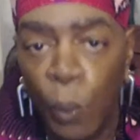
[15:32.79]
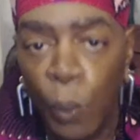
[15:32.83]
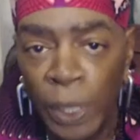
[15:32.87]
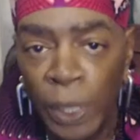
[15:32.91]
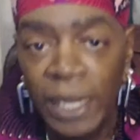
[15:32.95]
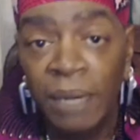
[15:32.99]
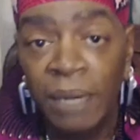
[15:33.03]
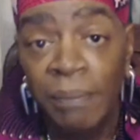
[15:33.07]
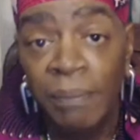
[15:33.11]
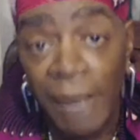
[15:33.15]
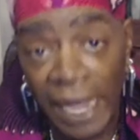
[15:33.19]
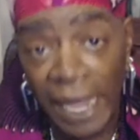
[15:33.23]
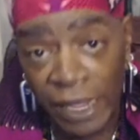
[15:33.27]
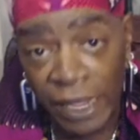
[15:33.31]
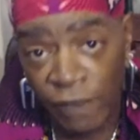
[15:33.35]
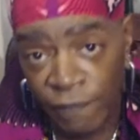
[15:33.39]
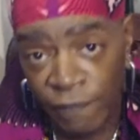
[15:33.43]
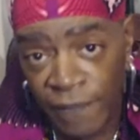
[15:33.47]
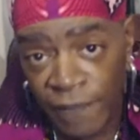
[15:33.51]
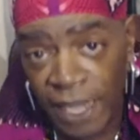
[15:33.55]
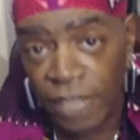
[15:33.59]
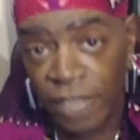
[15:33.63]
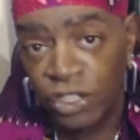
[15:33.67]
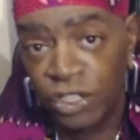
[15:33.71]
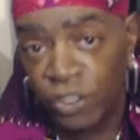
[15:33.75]
what we could
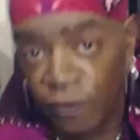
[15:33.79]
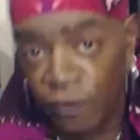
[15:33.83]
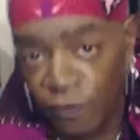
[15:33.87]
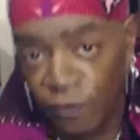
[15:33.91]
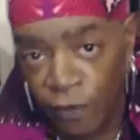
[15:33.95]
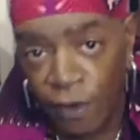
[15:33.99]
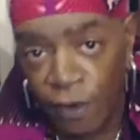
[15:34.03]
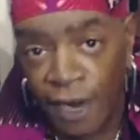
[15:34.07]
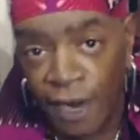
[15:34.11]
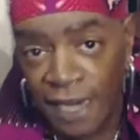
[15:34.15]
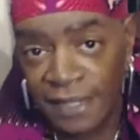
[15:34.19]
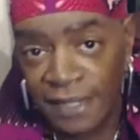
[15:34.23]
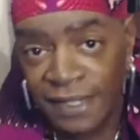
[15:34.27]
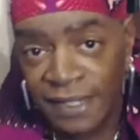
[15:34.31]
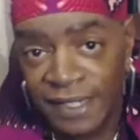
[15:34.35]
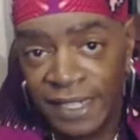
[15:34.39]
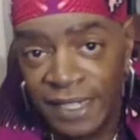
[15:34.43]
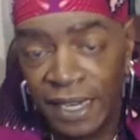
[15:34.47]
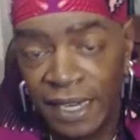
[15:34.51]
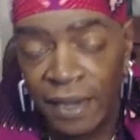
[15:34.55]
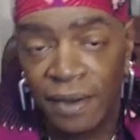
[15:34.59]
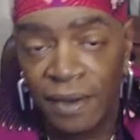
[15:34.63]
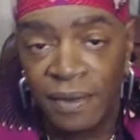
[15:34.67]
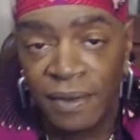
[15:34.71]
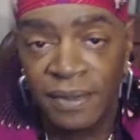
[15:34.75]
manufacture for
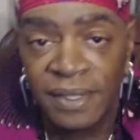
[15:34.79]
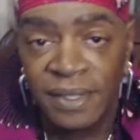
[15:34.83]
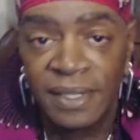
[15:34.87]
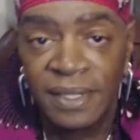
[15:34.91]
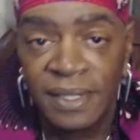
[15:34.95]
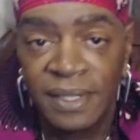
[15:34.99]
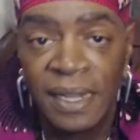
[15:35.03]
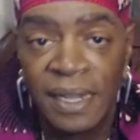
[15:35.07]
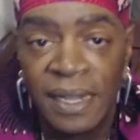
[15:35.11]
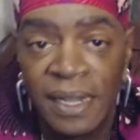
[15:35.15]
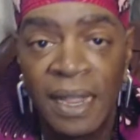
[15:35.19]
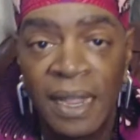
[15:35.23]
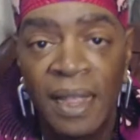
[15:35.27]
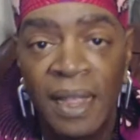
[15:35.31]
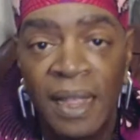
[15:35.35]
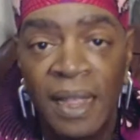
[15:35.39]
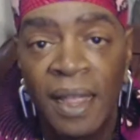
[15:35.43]
ourselves,